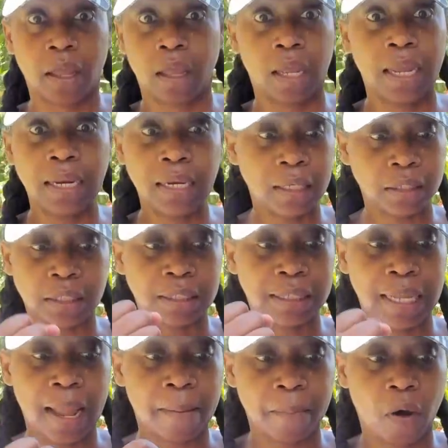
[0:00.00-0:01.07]
he didn't just
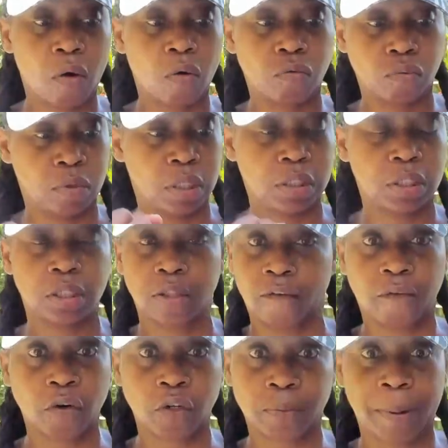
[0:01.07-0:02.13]
stamp, oh, this is the
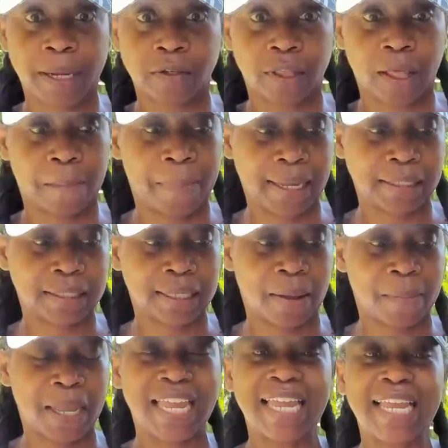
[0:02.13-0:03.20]
first page of that bank statement.